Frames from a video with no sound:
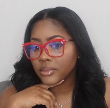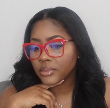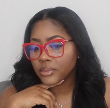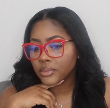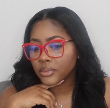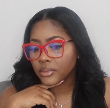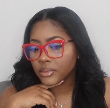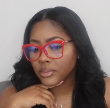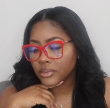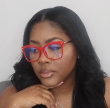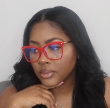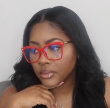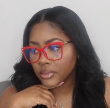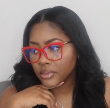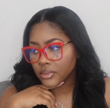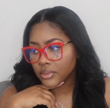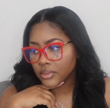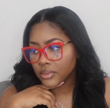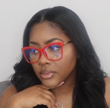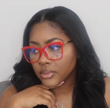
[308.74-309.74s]

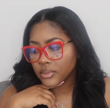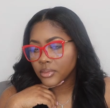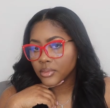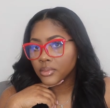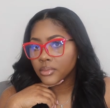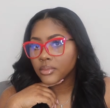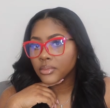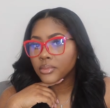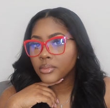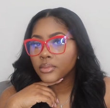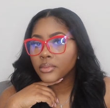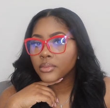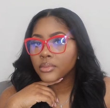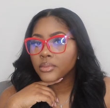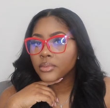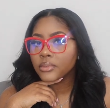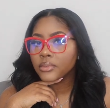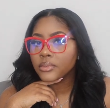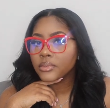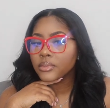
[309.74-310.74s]

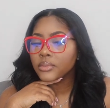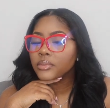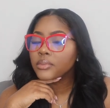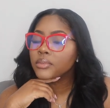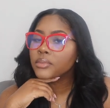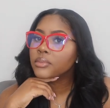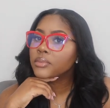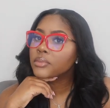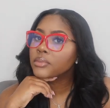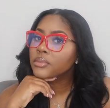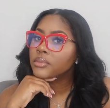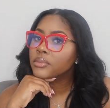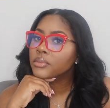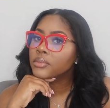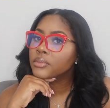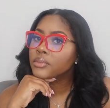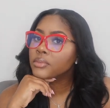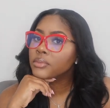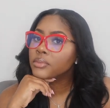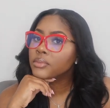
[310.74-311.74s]

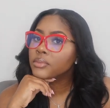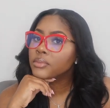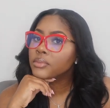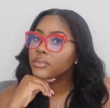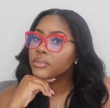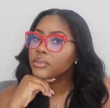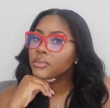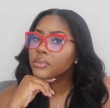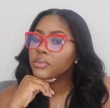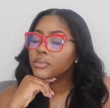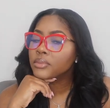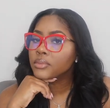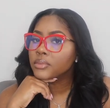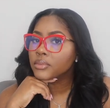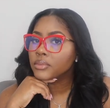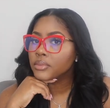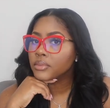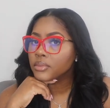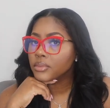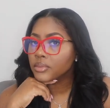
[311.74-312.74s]

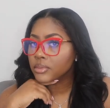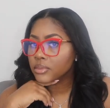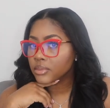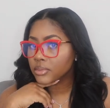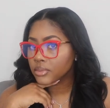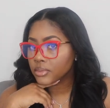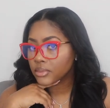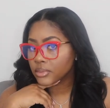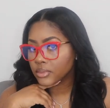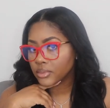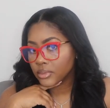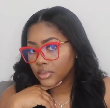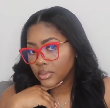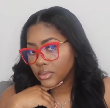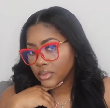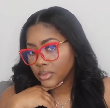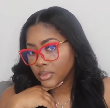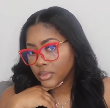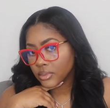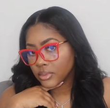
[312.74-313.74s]

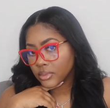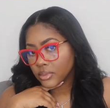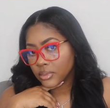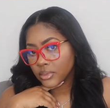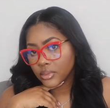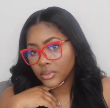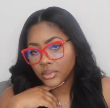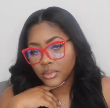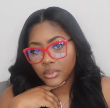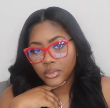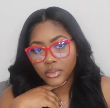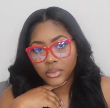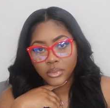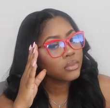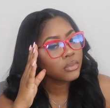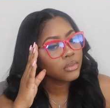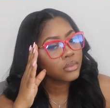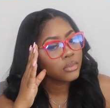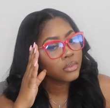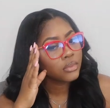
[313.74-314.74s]

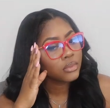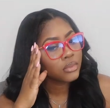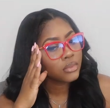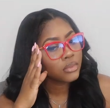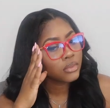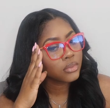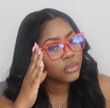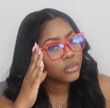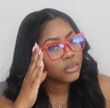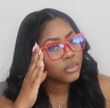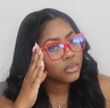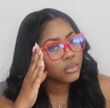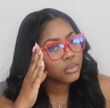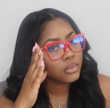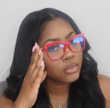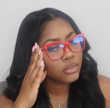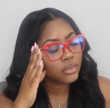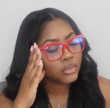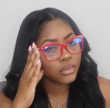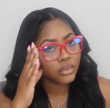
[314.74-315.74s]

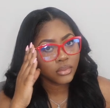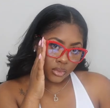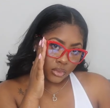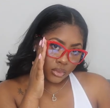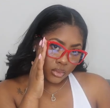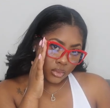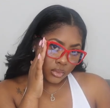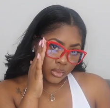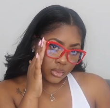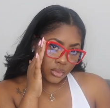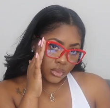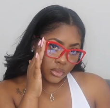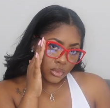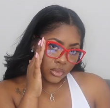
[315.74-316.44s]
Nobody speaks.